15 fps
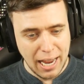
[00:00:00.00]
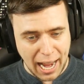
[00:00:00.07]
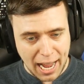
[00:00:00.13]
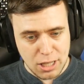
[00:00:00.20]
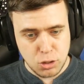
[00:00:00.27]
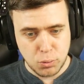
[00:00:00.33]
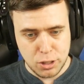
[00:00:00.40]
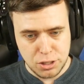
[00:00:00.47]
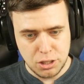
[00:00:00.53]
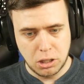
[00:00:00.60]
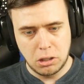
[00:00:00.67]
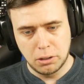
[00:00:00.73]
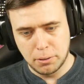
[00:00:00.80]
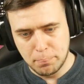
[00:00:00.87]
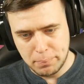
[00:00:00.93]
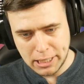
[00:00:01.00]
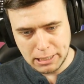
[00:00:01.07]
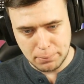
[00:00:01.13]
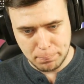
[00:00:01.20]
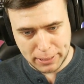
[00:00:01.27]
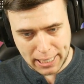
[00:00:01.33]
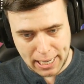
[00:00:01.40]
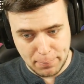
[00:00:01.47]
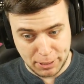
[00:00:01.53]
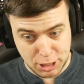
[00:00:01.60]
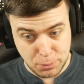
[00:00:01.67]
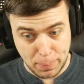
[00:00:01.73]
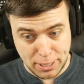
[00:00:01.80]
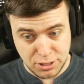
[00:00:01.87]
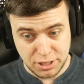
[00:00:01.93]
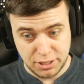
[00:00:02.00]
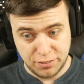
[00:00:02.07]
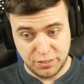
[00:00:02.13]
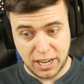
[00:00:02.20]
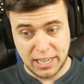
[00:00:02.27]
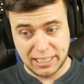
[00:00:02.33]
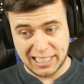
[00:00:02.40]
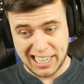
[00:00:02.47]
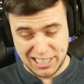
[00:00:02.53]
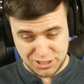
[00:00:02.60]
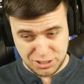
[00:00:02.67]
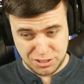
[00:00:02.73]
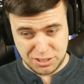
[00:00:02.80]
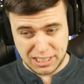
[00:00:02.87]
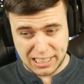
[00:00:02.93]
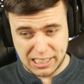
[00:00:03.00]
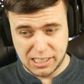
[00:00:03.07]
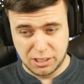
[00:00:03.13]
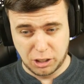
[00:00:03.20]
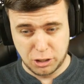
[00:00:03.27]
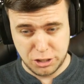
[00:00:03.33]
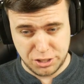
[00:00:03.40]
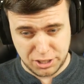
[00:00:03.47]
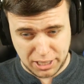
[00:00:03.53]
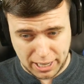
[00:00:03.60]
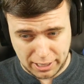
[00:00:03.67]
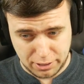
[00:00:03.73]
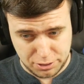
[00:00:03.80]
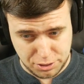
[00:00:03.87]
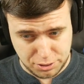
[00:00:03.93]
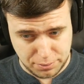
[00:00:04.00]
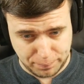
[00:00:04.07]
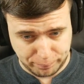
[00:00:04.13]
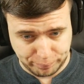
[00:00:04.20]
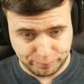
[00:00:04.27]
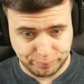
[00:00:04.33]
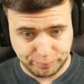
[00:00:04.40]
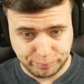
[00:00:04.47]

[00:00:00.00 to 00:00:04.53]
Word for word: As a result, meat became expensive and occasions to eat it are scarce.